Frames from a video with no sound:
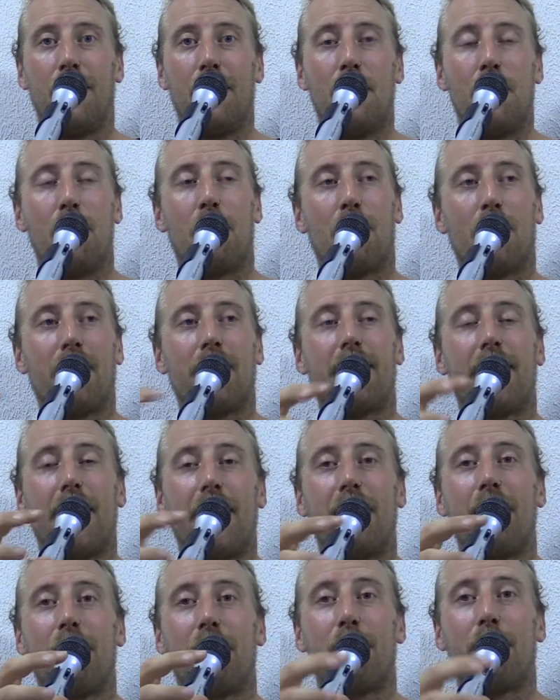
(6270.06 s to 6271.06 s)
Whereas
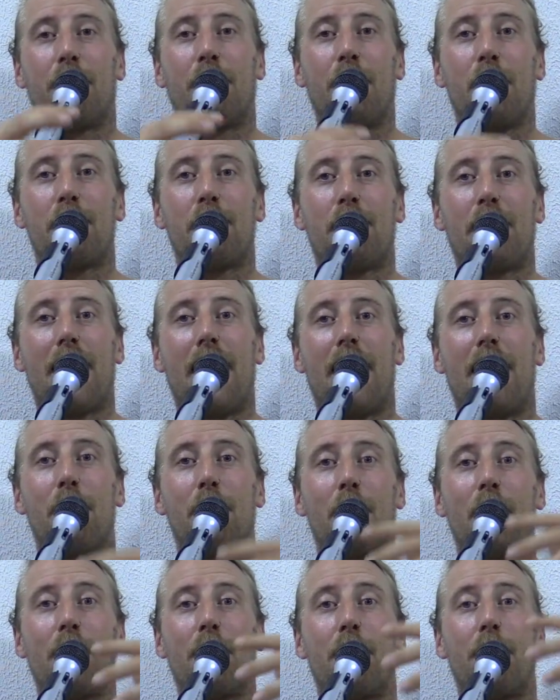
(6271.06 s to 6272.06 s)
then flip that
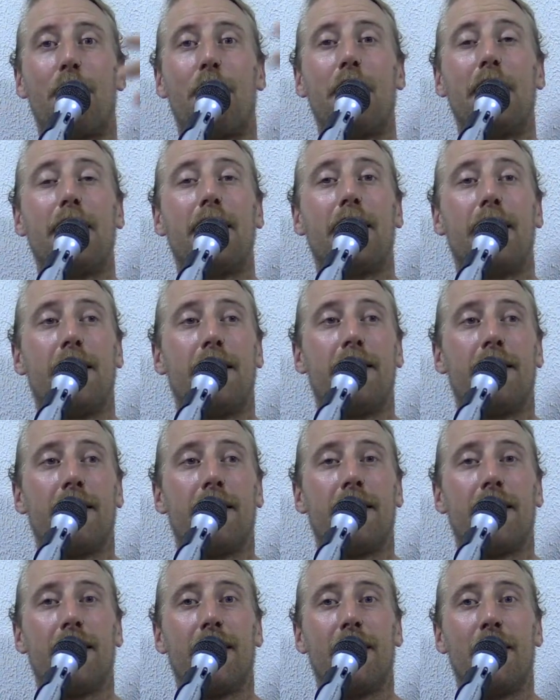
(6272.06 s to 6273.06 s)
with Finland,
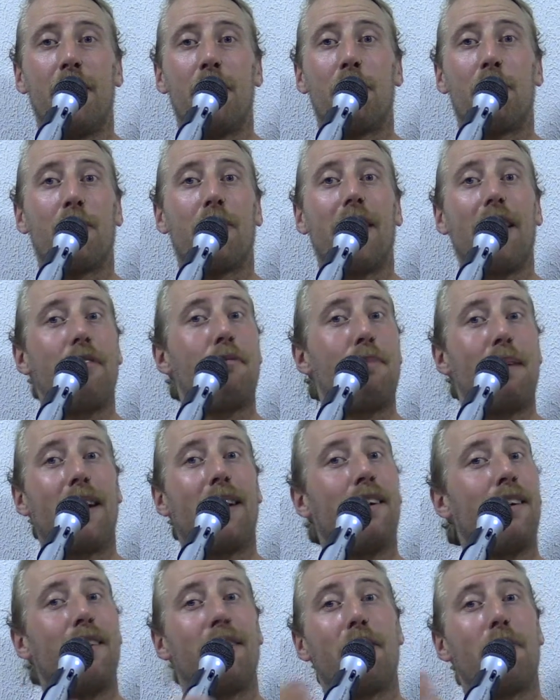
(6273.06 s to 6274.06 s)
where they've been
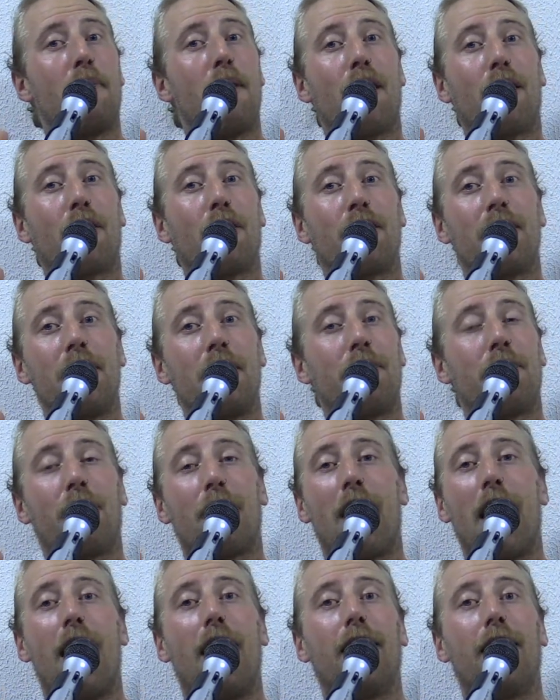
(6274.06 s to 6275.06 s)
in democracy for
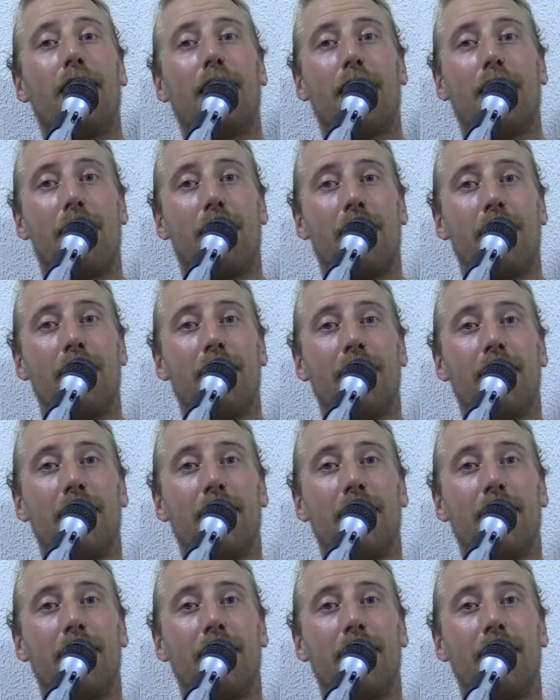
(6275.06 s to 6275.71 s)
hella long.